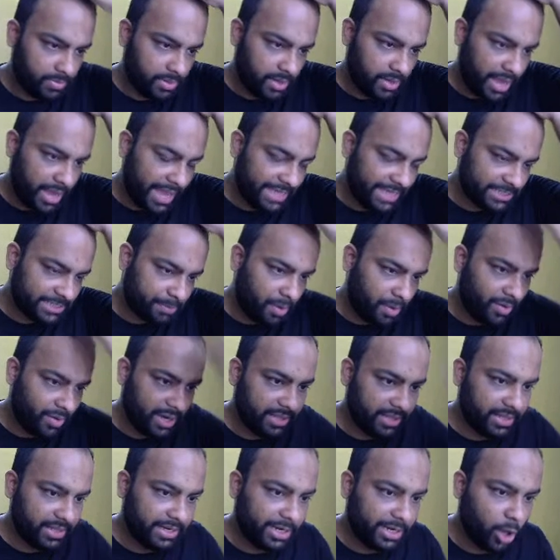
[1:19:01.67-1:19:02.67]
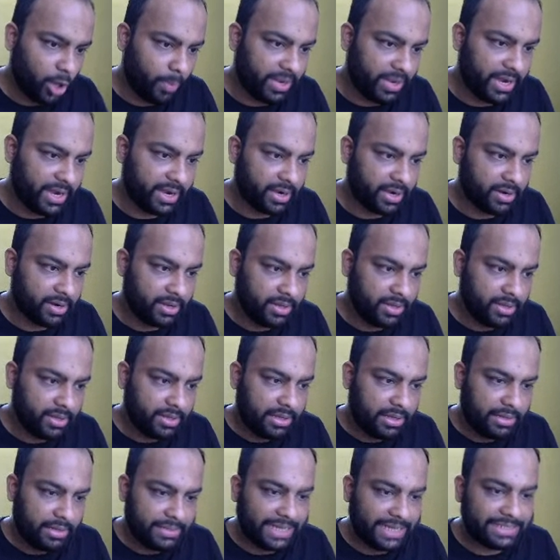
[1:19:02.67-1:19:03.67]
highest power in the denominator?
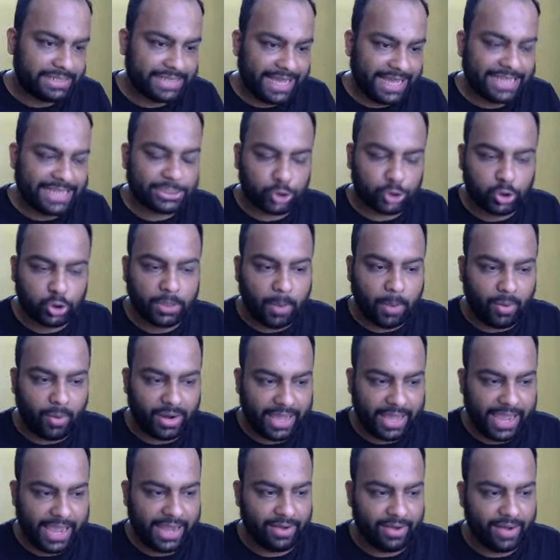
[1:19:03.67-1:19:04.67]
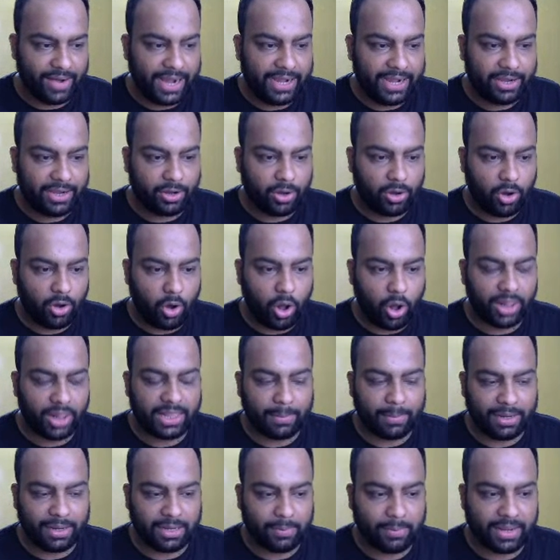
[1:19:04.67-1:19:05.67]
That's s to the power n, right? All the
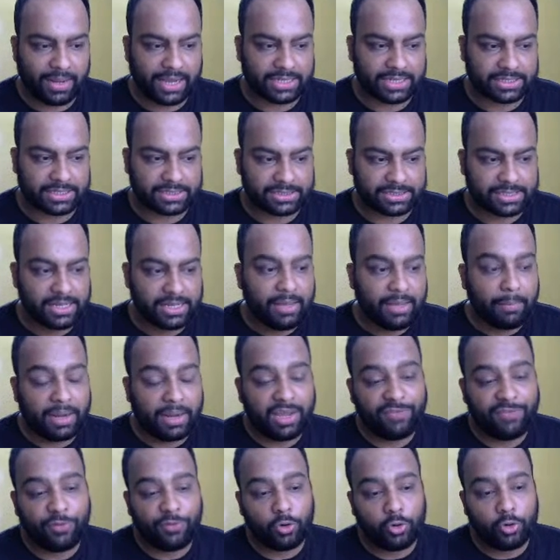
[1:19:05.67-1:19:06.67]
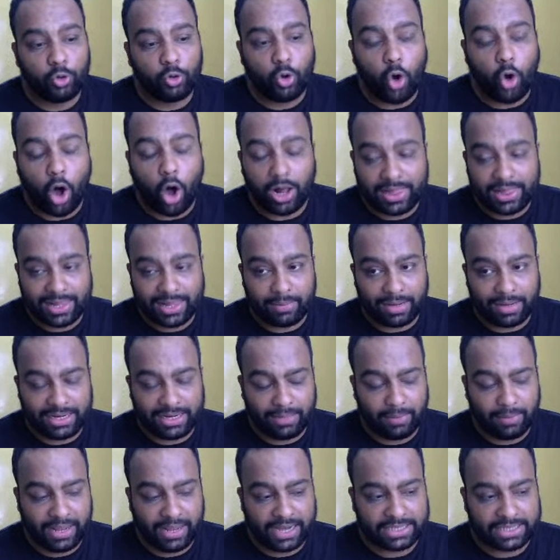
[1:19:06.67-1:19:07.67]
multiplications. But if you do all the
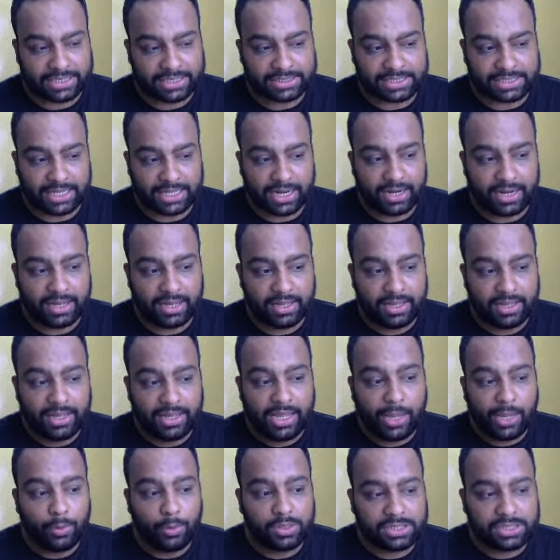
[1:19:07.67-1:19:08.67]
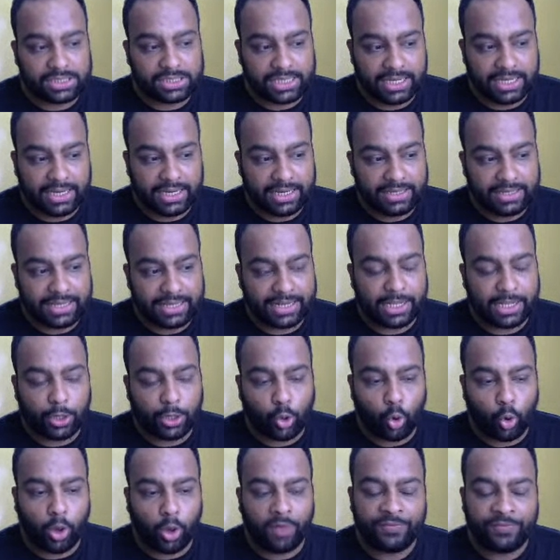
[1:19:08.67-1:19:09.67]
multiplications here, you would see that the
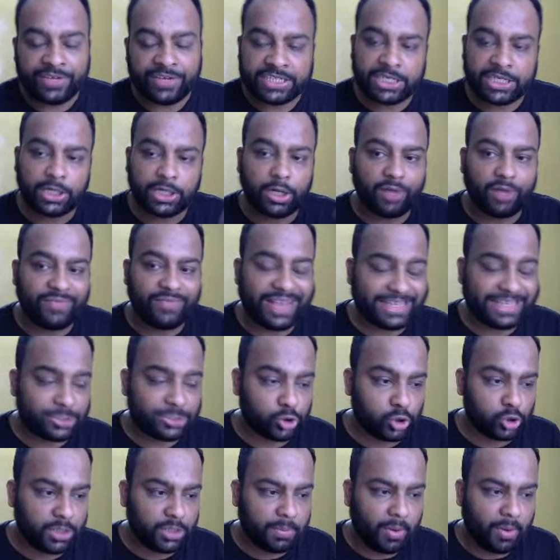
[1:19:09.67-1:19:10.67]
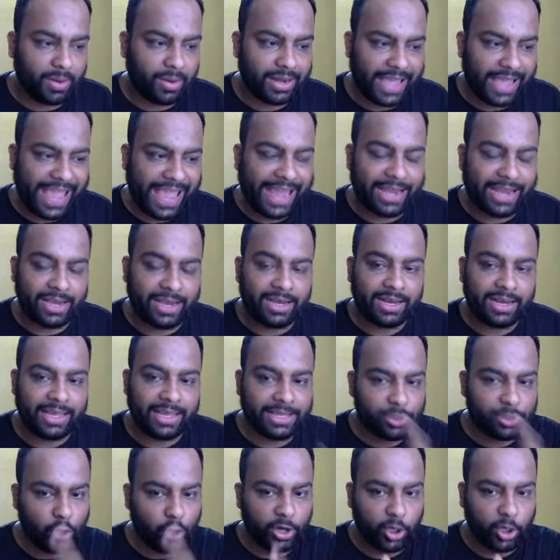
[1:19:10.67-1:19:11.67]
coefficient of s to the power n
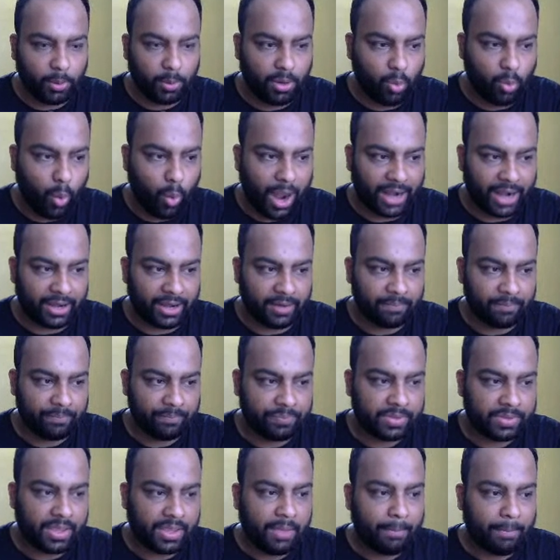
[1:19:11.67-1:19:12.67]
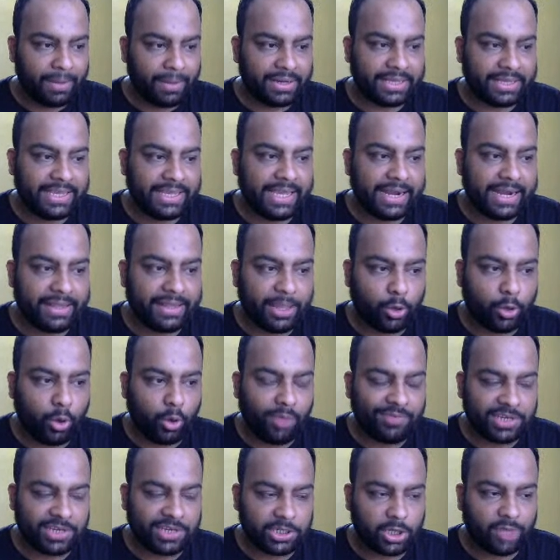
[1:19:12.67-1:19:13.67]
is going to be 1. But here the
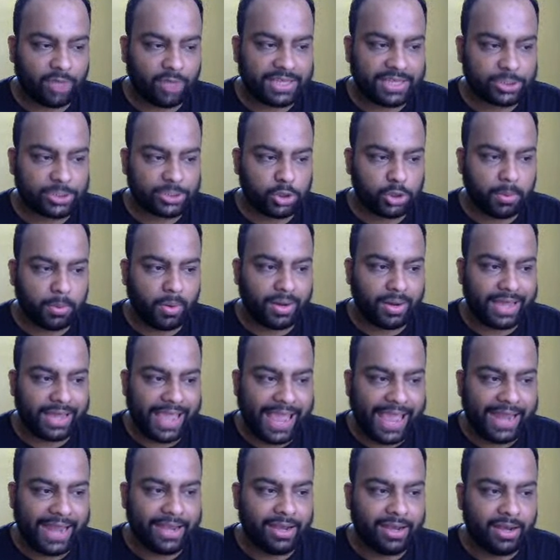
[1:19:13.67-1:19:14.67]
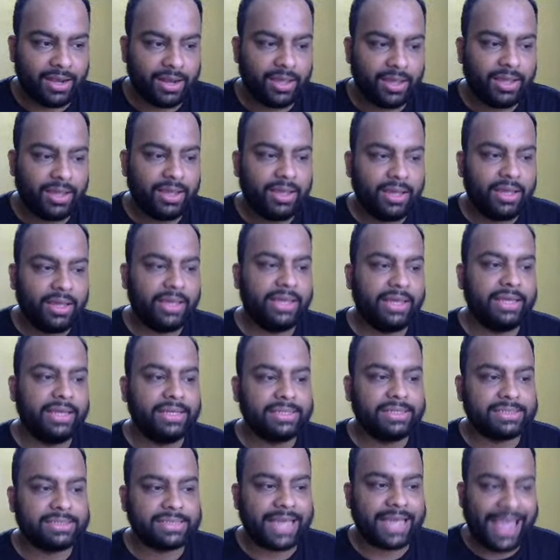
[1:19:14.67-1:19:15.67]
coefficient of s to the power n
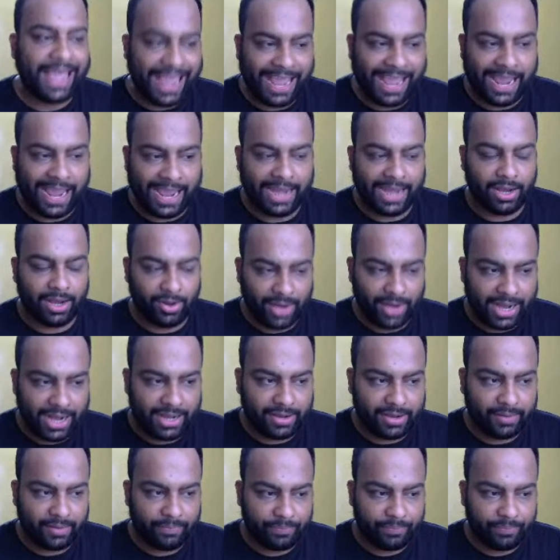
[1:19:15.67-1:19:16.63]
is an, right?